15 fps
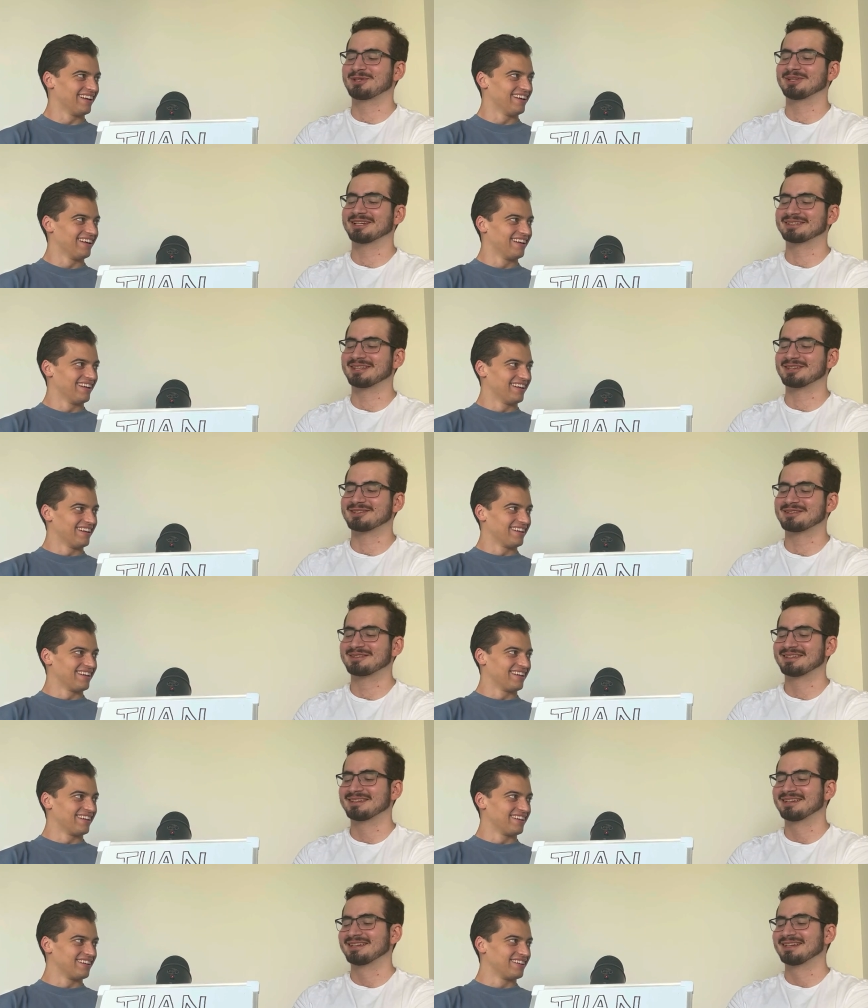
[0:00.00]
Speaker 1: you like
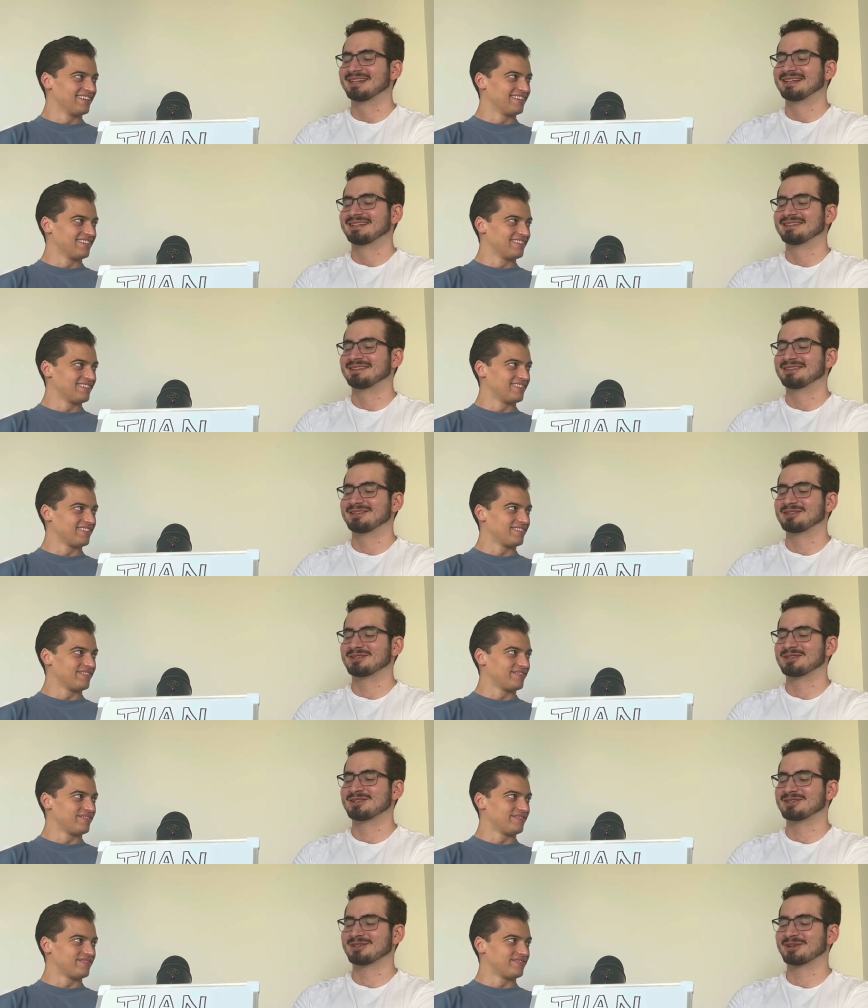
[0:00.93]
this.
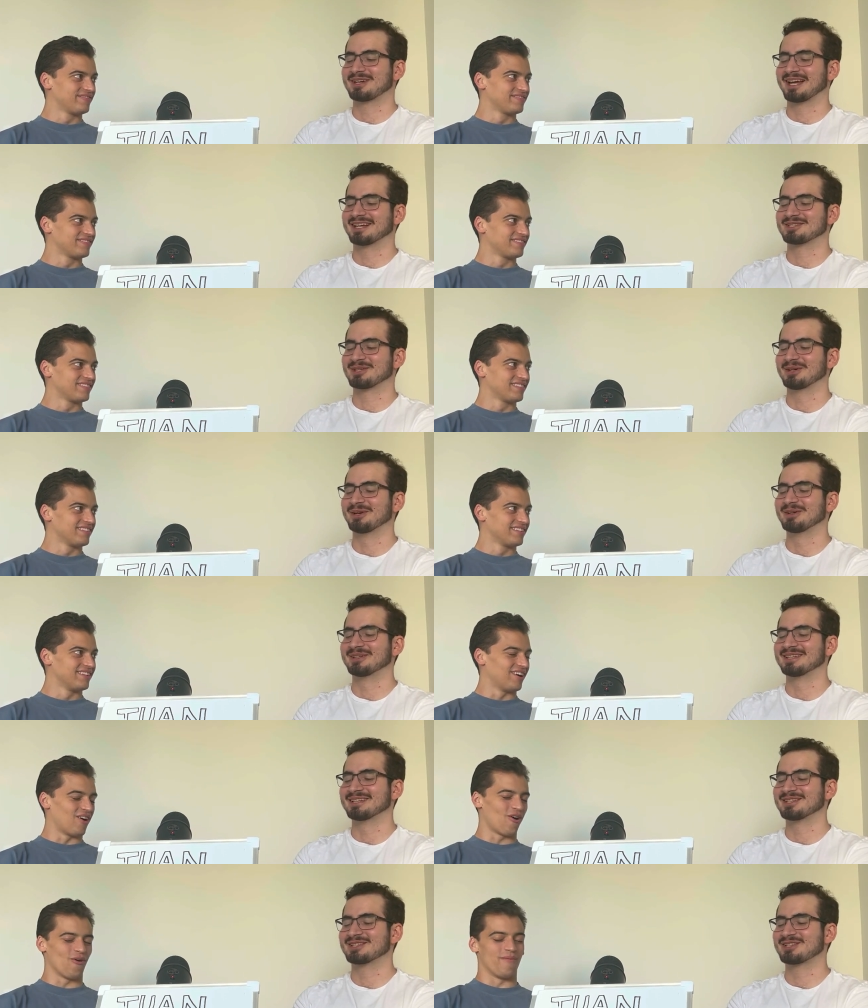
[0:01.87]
Okay,
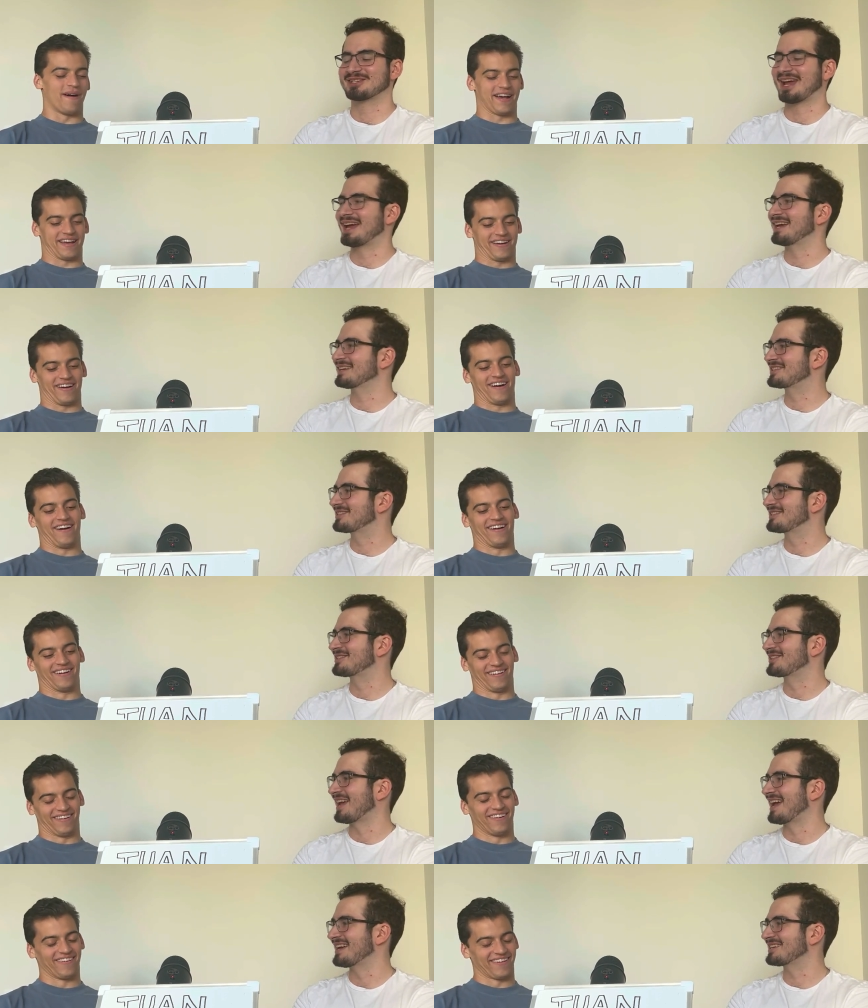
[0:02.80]
so oh Shanks,
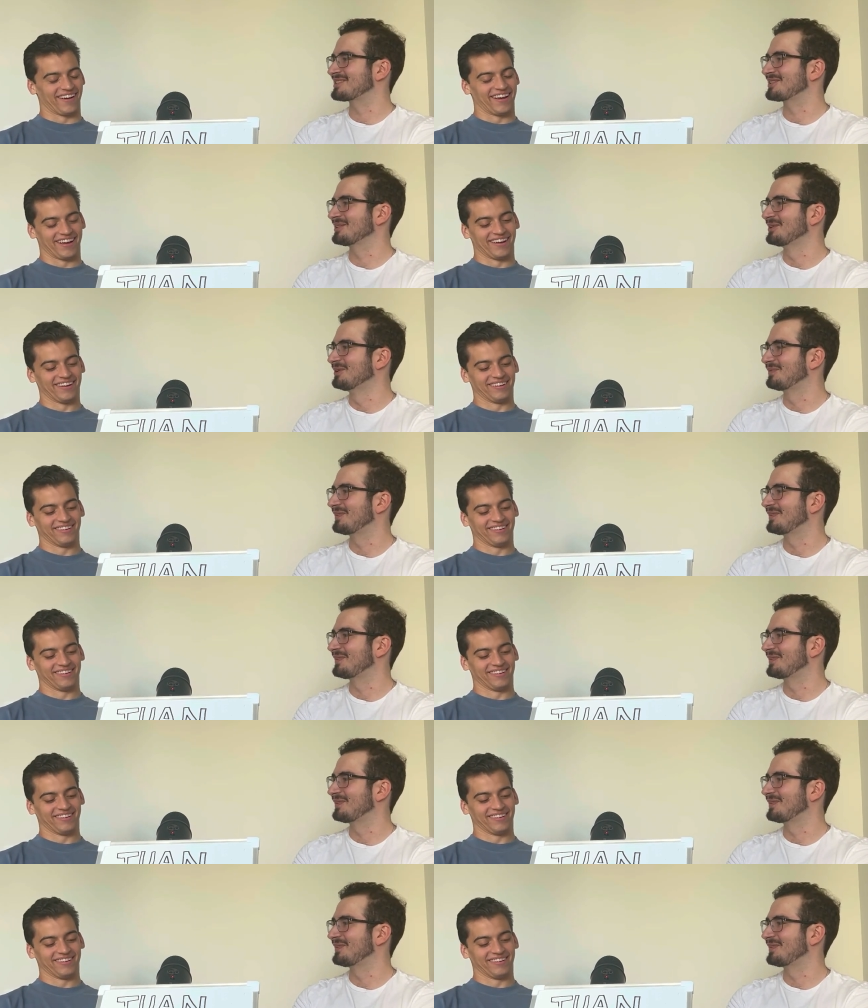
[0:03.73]
God, Shanks, okay.